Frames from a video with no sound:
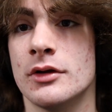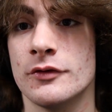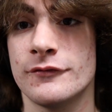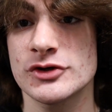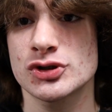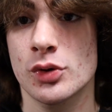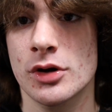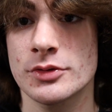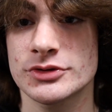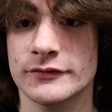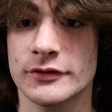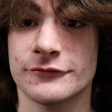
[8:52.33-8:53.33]
fish oil,
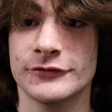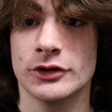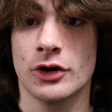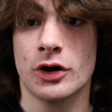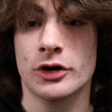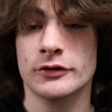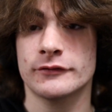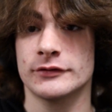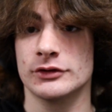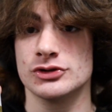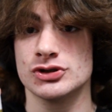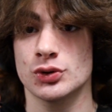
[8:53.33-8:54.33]
which is good for your heart,
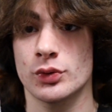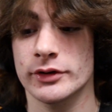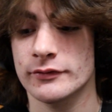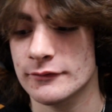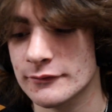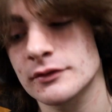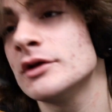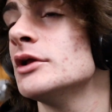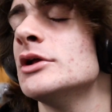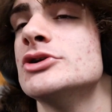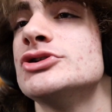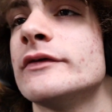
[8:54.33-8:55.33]
your joints,
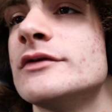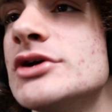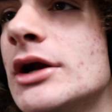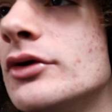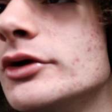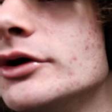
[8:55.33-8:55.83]
just in general